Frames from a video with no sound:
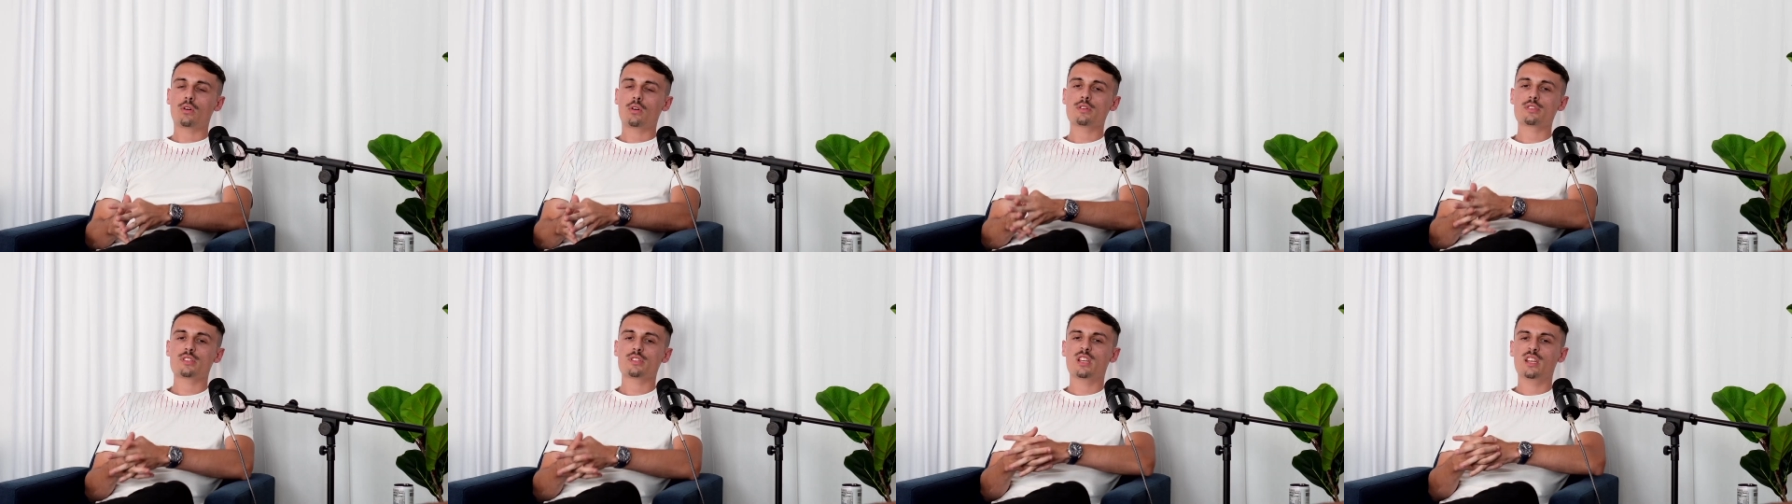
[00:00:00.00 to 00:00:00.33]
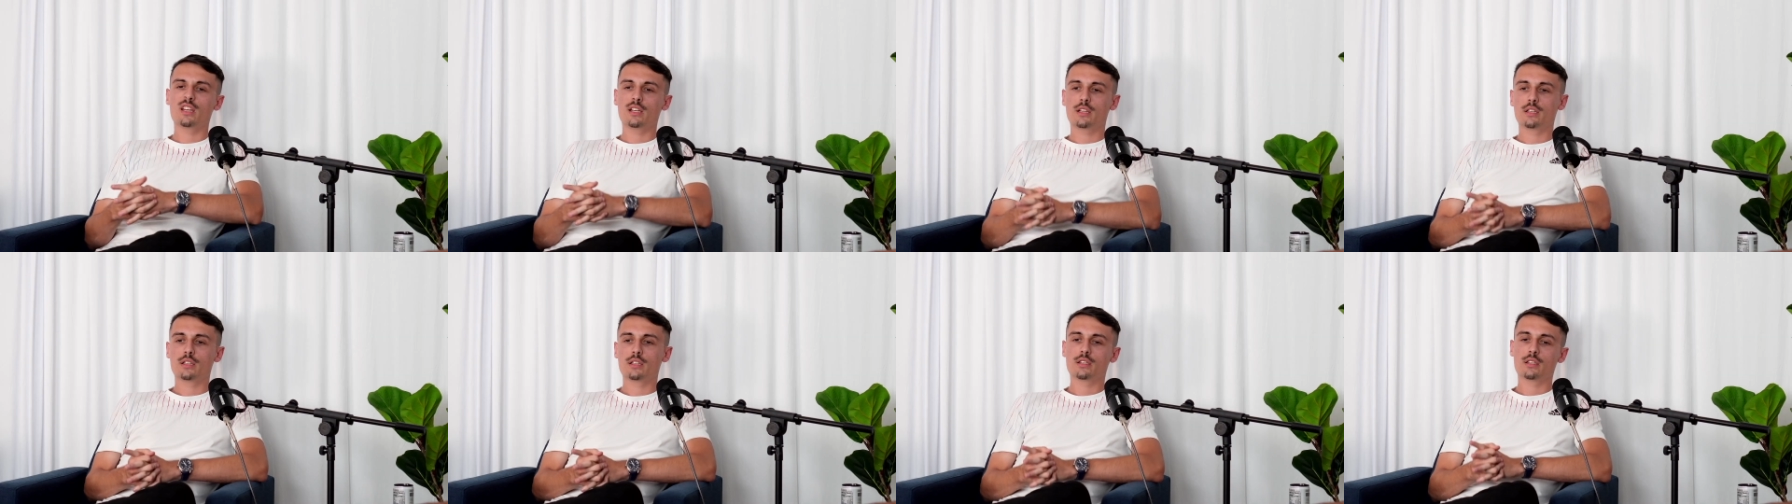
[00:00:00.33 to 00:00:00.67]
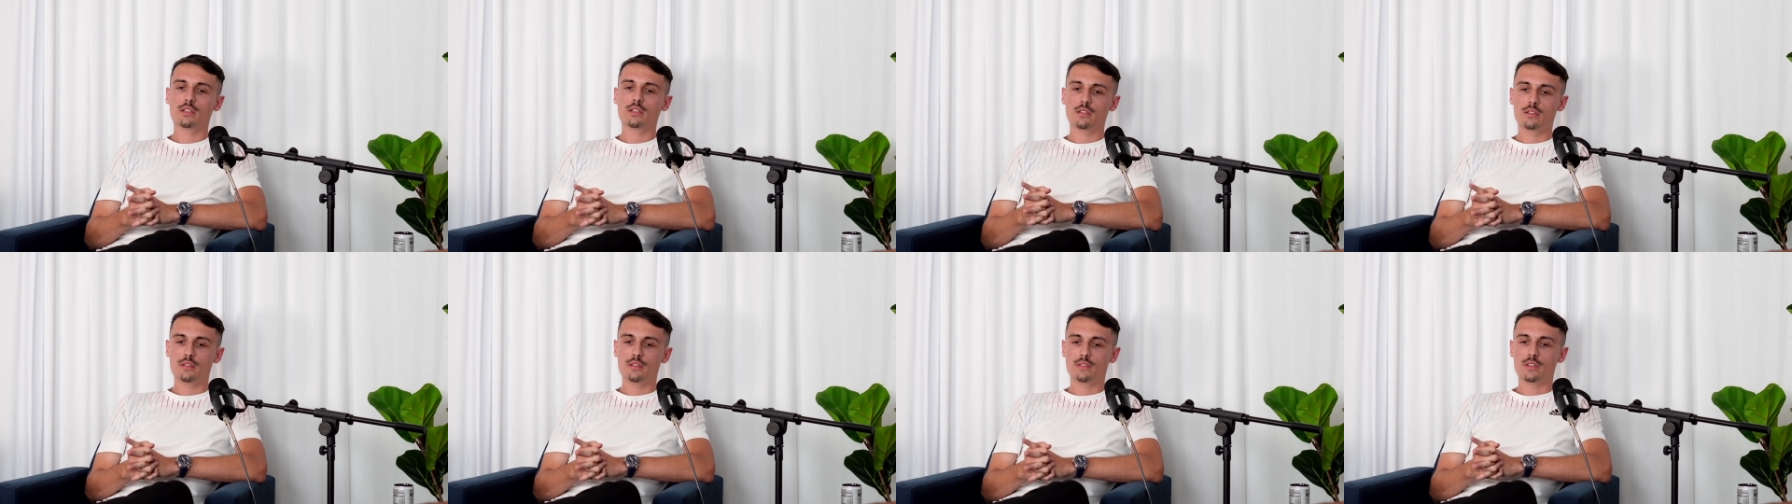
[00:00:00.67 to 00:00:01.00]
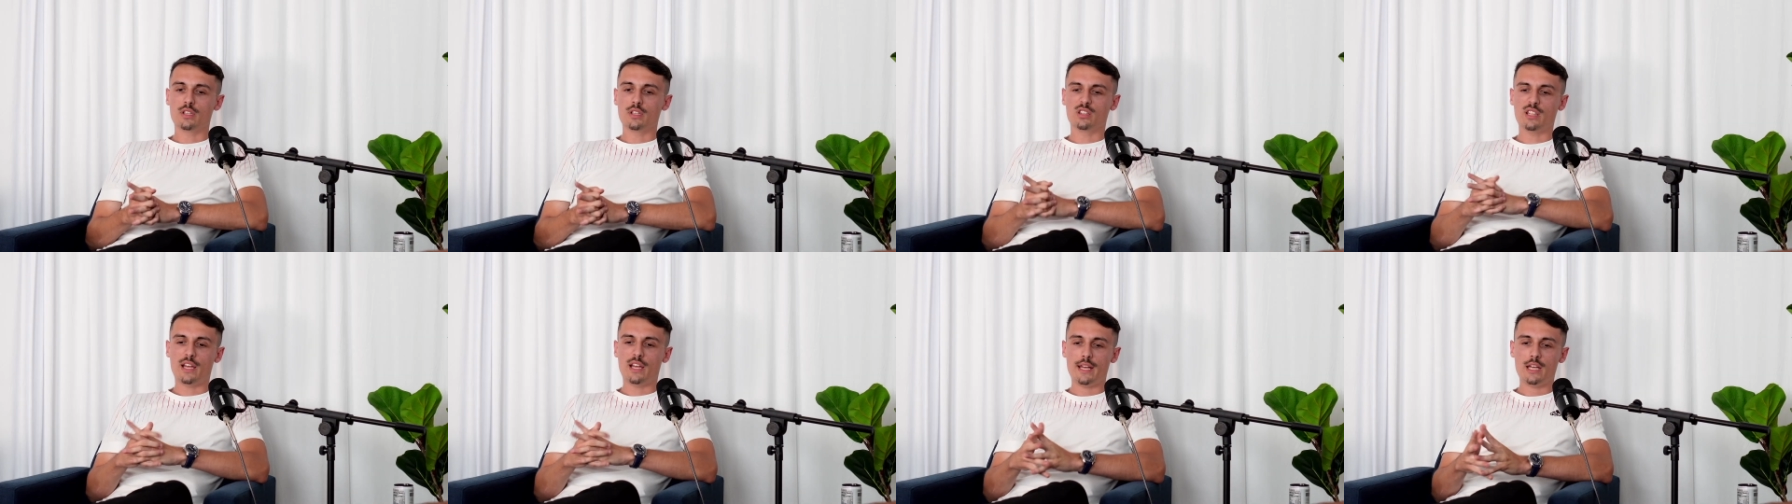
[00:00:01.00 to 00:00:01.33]
as like
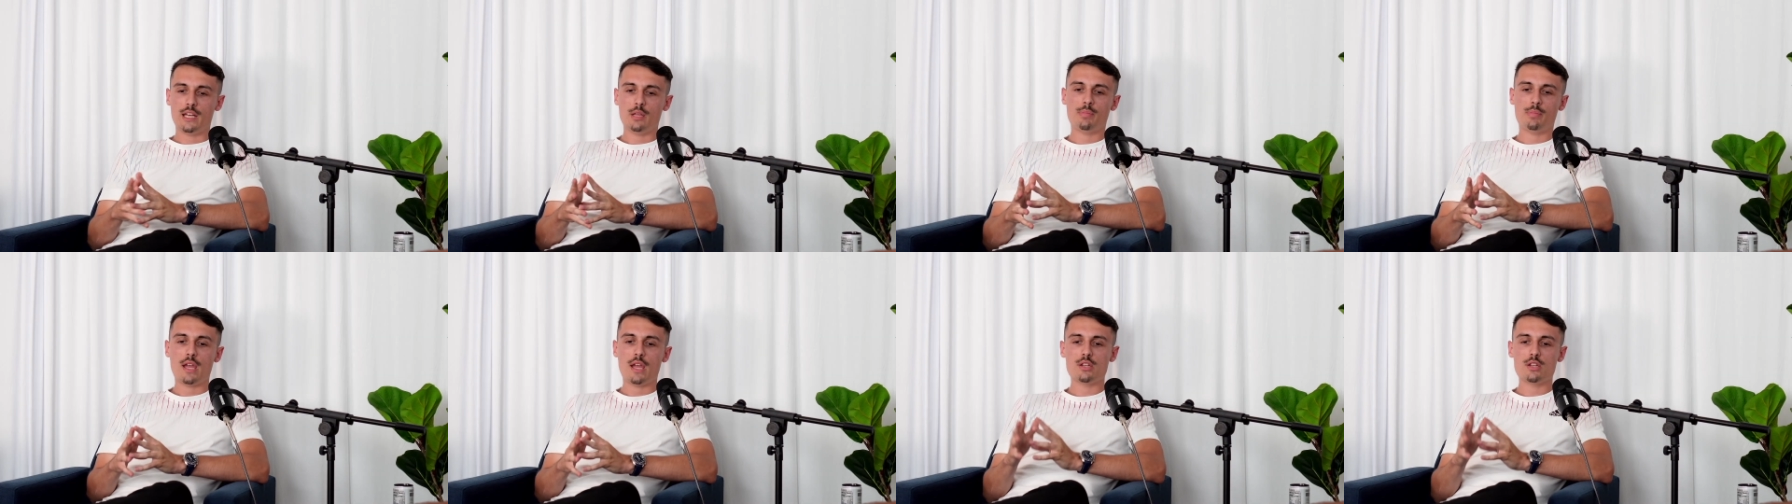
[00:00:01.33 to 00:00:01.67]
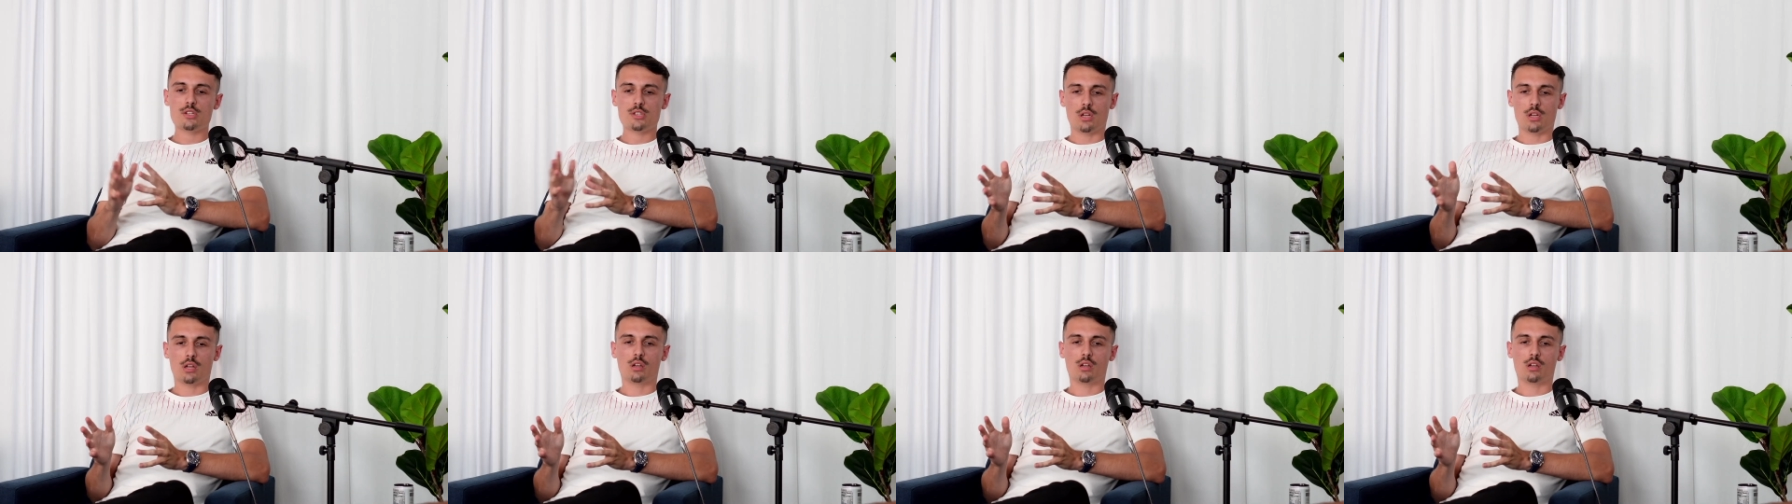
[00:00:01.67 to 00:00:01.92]
the landing pages and